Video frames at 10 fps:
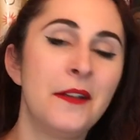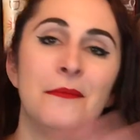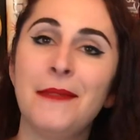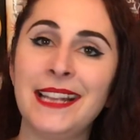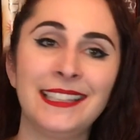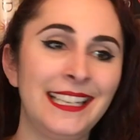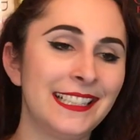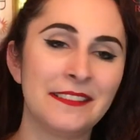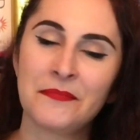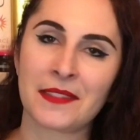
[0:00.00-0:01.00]

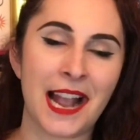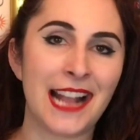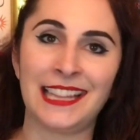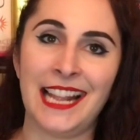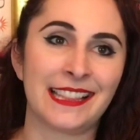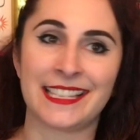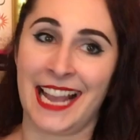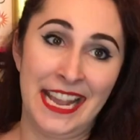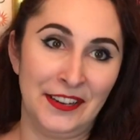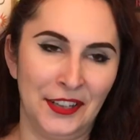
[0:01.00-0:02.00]
mainly I like the
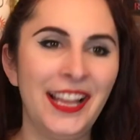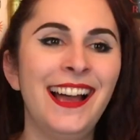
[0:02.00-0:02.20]
title.